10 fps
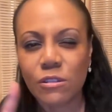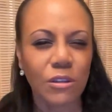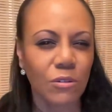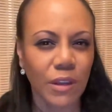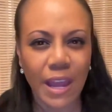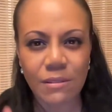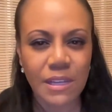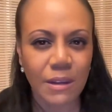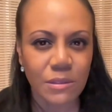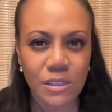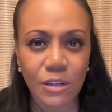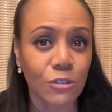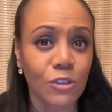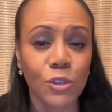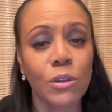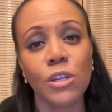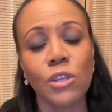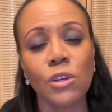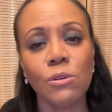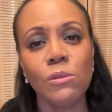little countdown stickers you can
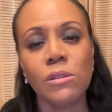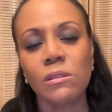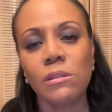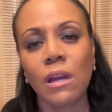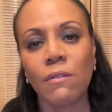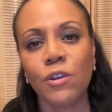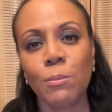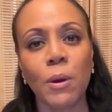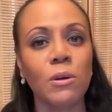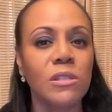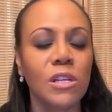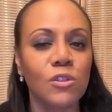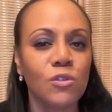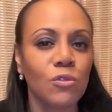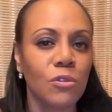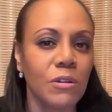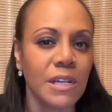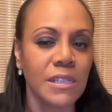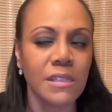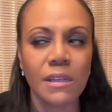use if you're posting
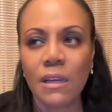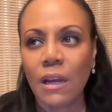stories.